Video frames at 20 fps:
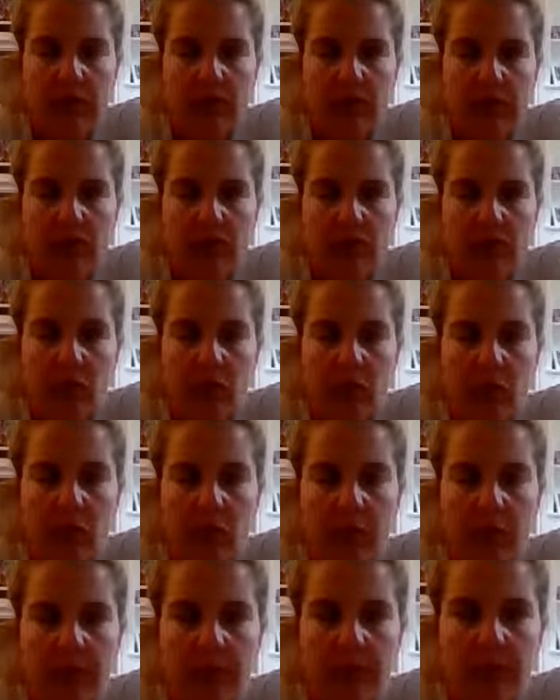And then just
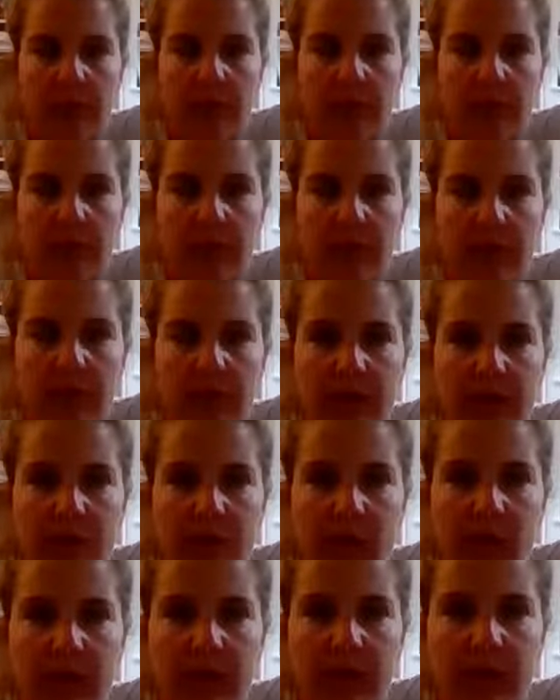open up the front of the
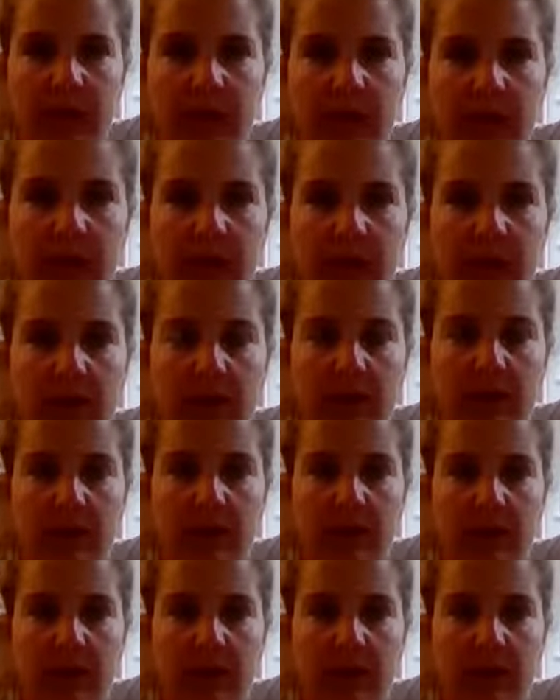body here.